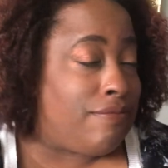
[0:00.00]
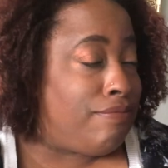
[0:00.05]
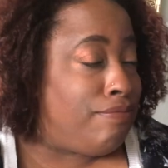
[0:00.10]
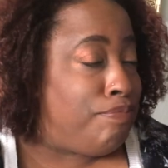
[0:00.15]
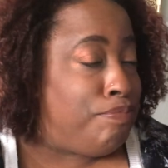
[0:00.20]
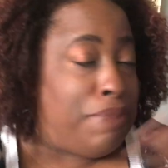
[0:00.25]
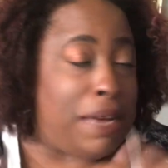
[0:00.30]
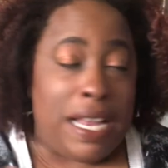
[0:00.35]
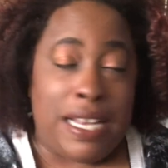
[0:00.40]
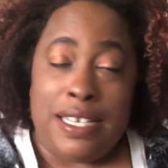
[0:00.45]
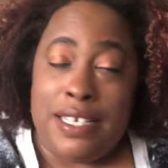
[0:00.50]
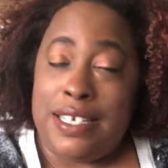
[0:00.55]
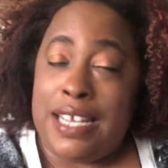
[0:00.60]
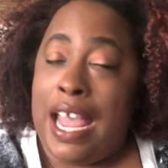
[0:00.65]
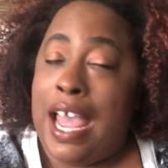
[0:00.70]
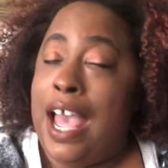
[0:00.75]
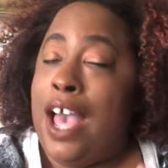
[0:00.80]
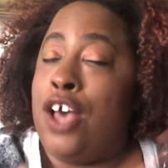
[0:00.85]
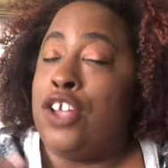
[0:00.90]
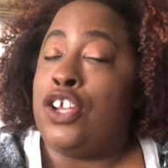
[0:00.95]
button
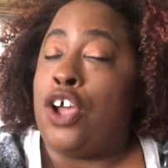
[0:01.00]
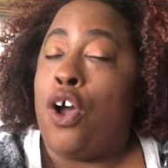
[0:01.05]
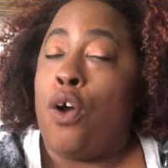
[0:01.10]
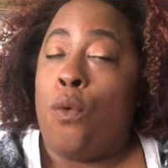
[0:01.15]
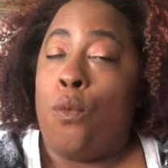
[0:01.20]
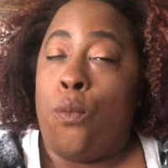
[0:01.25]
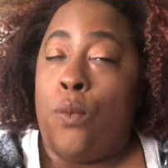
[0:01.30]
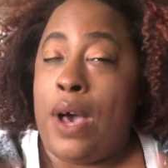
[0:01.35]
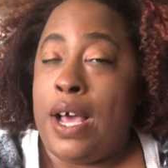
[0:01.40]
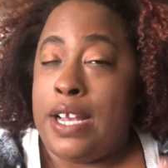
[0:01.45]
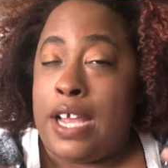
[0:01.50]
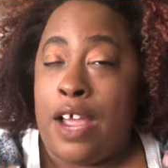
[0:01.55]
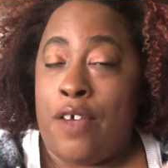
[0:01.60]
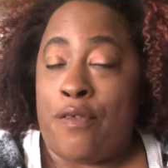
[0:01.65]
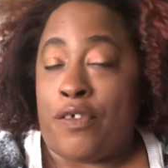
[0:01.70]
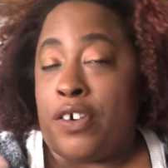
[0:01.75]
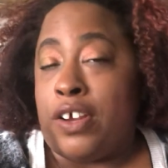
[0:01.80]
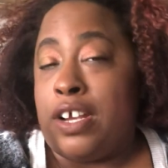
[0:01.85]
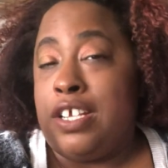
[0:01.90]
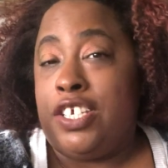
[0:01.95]
down,
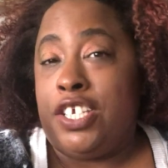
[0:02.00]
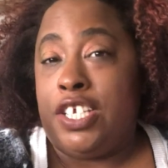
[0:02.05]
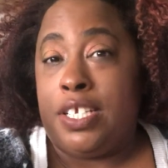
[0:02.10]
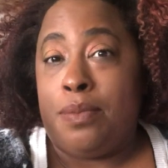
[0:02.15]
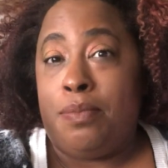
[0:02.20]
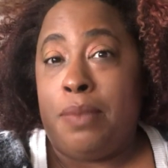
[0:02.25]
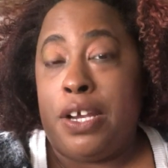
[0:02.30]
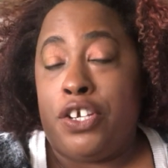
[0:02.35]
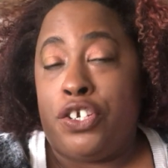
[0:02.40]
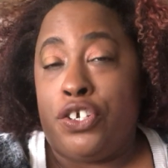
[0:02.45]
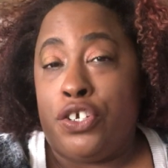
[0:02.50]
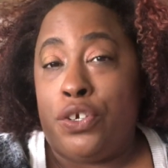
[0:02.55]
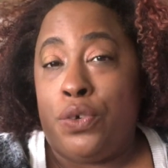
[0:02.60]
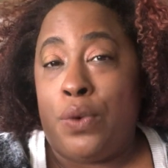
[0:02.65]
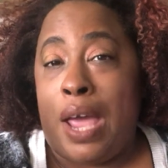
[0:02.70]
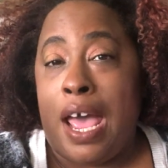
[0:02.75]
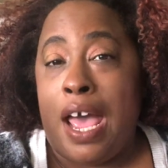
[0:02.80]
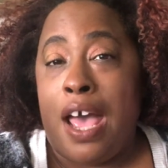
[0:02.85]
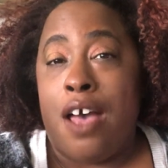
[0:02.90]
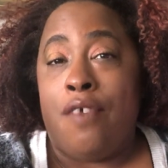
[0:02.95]
whatever. Just make sure you
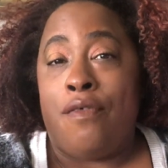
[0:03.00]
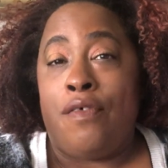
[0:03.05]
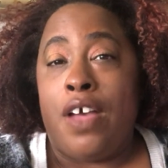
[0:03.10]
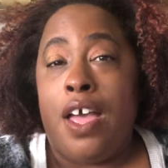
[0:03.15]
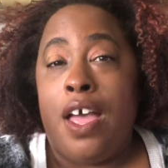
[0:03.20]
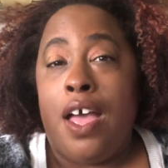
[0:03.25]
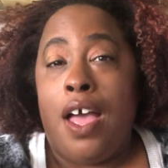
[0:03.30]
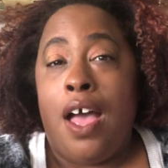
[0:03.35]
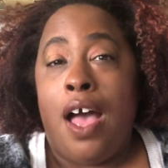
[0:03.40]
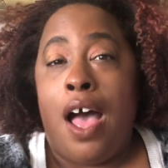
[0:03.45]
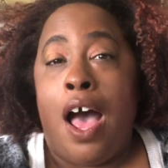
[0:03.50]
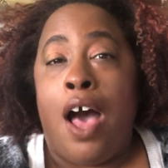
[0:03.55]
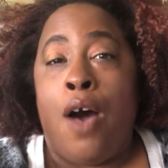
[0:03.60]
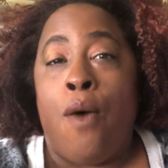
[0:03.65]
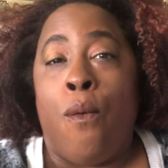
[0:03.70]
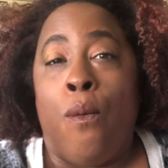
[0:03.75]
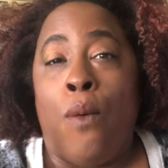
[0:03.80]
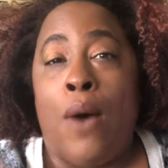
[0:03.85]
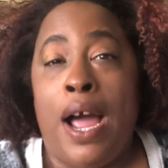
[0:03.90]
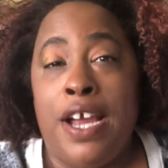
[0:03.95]
have a
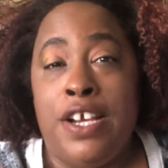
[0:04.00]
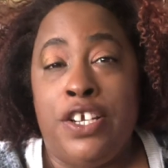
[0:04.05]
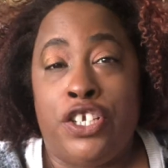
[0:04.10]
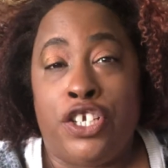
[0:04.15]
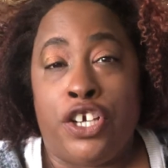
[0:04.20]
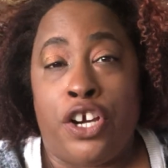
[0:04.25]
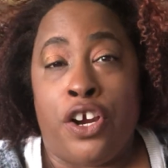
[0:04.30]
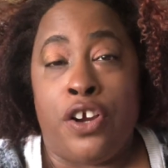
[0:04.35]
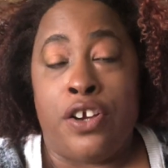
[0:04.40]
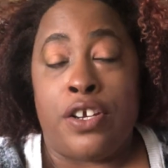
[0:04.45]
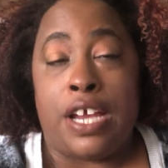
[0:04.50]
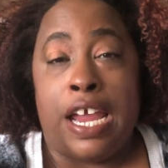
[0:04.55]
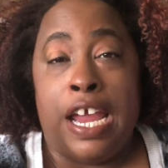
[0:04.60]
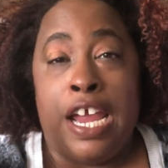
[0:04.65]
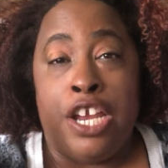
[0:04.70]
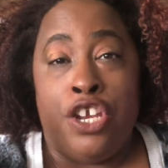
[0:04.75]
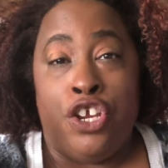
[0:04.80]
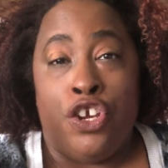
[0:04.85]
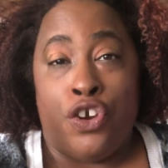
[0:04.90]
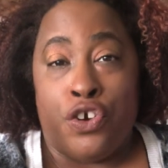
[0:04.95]
white shirt
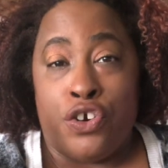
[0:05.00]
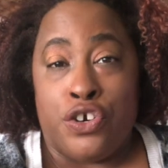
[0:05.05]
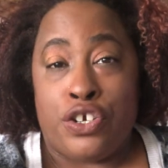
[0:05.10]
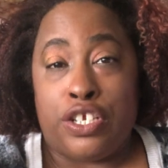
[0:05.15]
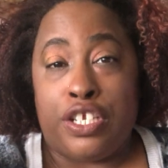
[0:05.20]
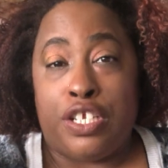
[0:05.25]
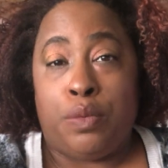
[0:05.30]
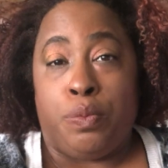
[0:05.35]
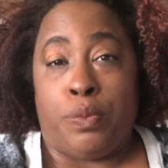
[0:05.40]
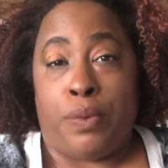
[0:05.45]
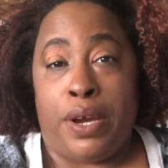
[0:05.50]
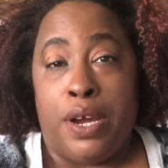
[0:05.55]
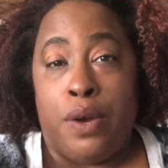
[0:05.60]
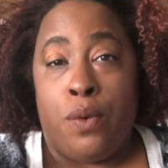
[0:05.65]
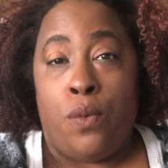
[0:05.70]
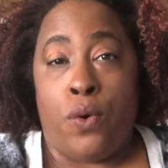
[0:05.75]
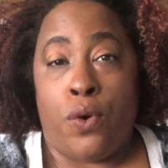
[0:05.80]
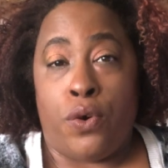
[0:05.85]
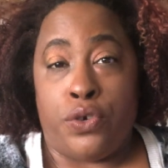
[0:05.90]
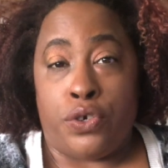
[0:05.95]
in your spring
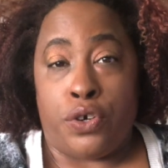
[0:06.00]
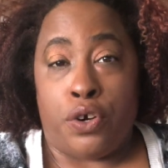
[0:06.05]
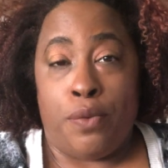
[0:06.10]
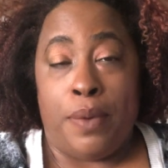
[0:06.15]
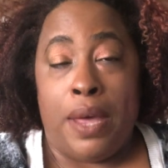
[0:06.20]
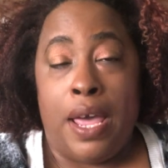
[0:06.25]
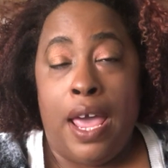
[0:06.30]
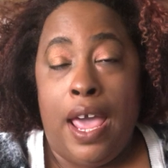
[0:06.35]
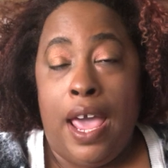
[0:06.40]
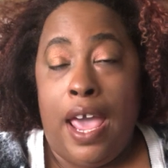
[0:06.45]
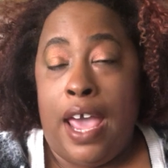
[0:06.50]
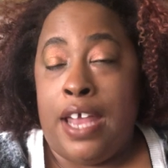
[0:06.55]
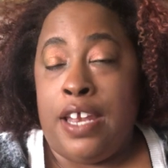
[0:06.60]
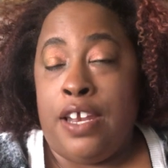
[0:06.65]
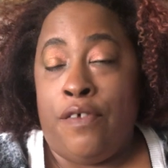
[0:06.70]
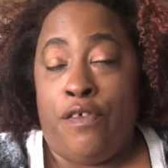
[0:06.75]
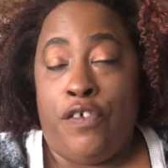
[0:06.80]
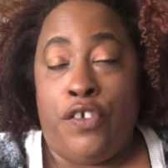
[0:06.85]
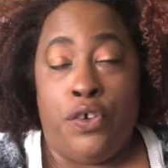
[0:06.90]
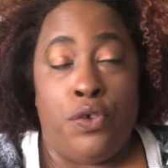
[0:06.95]
wardrobe. And
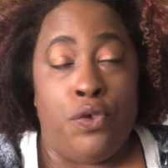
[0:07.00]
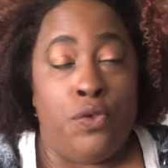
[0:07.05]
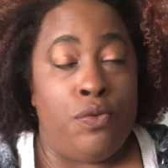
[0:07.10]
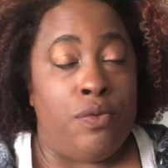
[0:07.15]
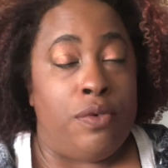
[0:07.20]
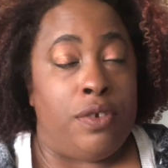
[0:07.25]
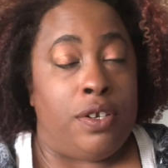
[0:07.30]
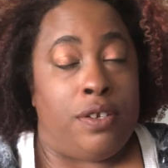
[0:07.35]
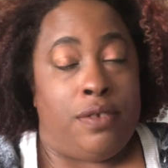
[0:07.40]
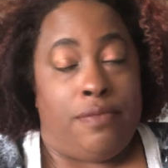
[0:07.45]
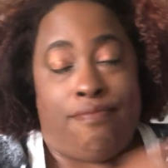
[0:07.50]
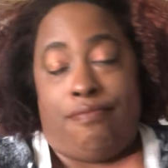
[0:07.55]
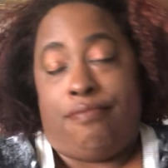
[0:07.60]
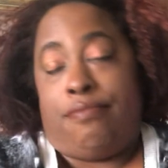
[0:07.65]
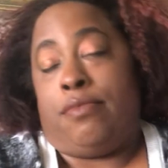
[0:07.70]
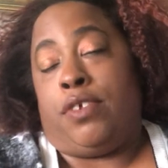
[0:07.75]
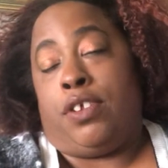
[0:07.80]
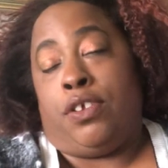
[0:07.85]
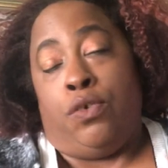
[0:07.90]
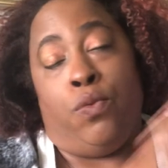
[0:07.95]
if you
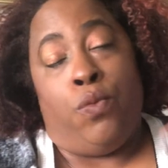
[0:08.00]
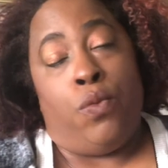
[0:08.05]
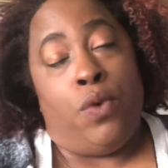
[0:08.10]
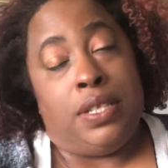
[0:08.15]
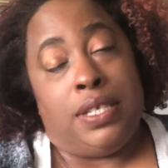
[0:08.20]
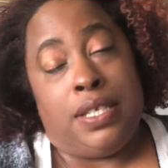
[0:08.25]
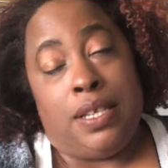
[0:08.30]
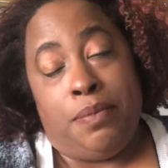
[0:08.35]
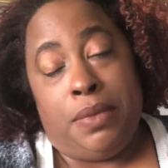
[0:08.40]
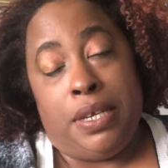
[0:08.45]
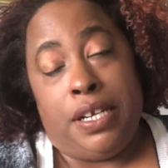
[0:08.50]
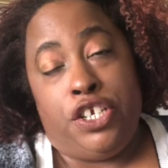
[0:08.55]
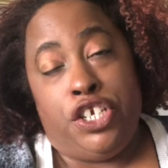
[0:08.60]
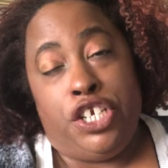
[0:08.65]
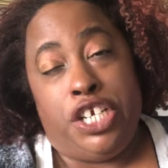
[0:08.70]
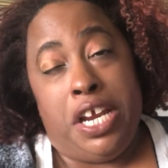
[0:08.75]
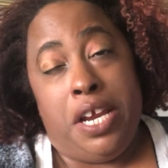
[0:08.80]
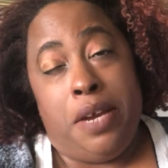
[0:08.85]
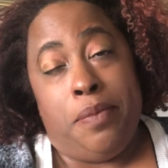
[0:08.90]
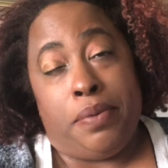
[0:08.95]
you want something
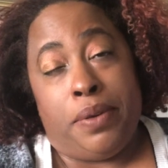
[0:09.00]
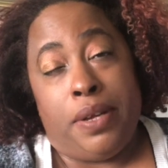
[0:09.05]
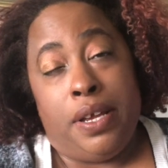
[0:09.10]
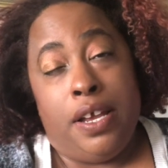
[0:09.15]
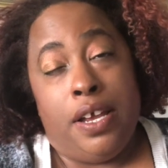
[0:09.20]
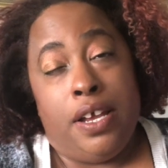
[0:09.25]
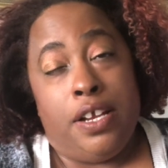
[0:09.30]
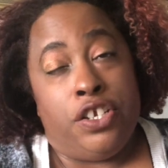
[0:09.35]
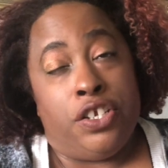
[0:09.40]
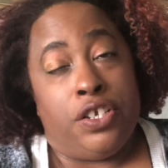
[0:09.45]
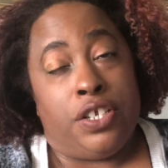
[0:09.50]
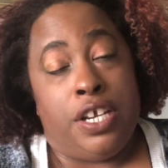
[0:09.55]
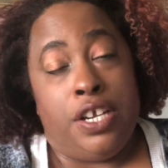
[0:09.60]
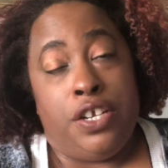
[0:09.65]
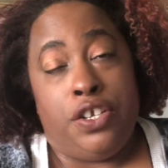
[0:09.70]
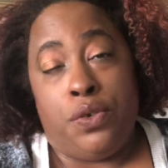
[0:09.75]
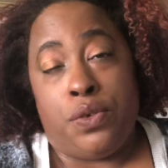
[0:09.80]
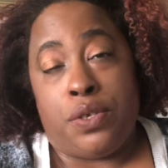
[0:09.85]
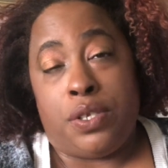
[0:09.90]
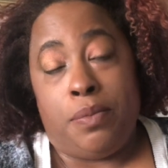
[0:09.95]
cheap, just
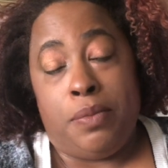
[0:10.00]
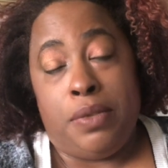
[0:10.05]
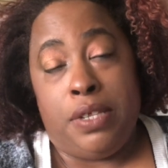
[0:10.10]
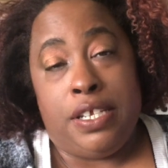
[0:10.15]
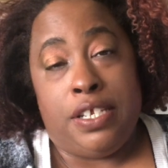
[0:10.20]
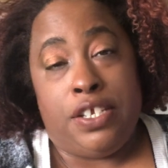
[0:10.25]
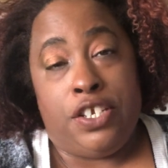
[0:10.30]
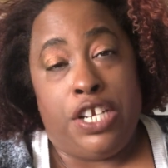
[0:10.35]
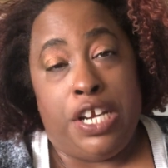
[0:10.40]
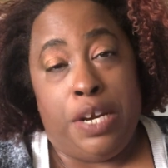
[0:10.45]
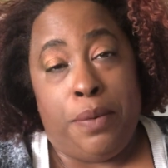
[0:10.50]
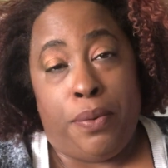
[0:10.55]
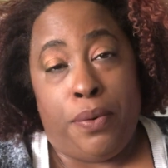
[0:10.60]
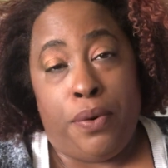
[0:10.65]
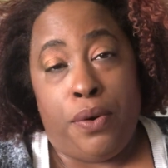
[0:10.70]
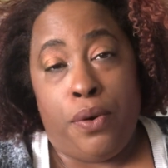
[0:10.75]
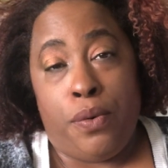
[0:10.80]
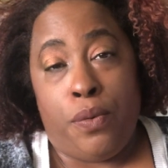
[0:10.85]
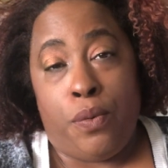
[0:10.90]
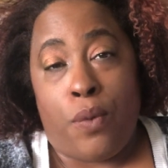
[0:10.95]
get you some of these
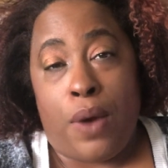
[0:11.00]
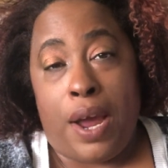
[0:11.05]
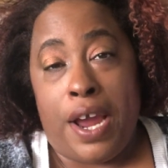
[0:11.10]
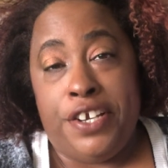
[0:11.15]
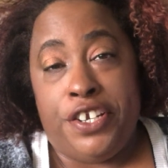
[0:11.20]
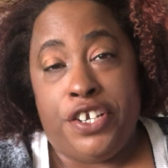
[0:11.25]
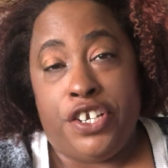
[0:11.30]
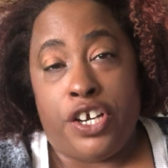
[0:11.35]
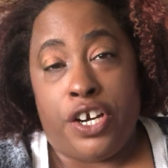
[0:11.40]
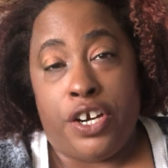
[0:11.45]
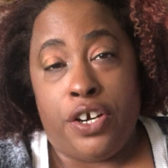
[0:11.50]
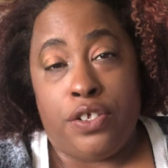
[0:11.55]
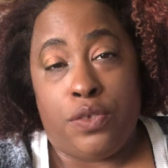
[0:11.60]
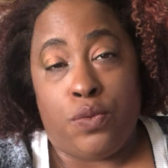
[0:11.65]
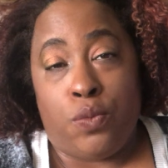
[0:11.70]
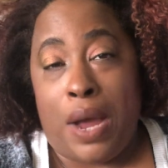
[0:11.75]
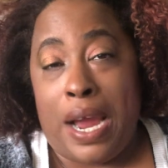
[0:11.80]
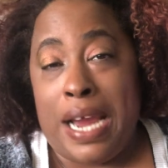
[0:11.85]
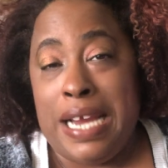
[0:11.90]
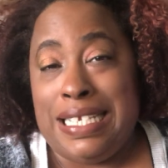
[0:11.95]
cheaper white shirts,
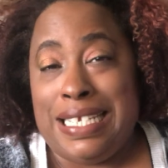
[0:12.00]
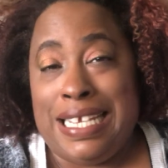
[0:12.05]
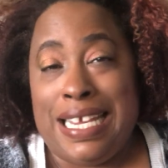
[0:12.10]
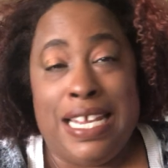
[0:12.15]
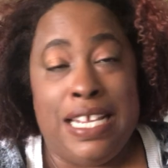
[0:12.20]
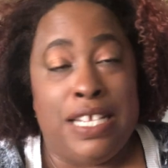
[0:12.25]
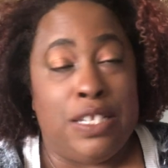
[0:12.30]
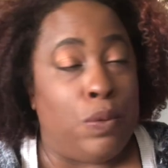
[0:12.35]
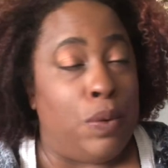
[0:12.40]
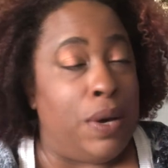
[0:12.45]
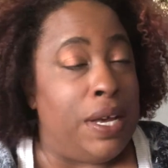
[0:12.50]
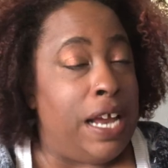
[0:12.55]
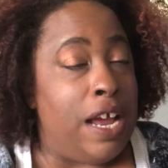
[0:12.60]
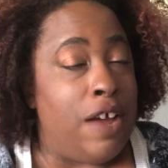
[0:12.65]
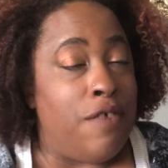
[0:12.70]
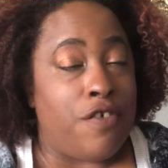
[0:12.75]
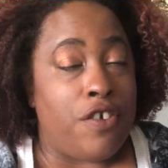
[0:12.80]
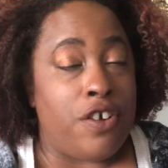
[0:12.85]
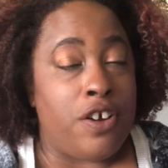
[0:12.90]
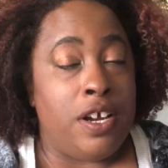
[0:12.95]
white tees,
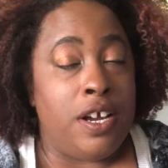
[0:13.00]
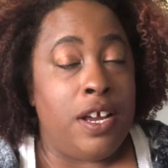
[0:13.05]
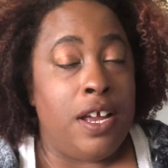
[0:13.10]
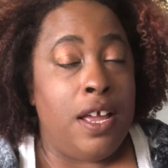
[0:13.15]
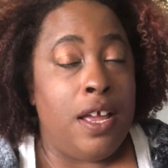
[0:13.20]
whatever,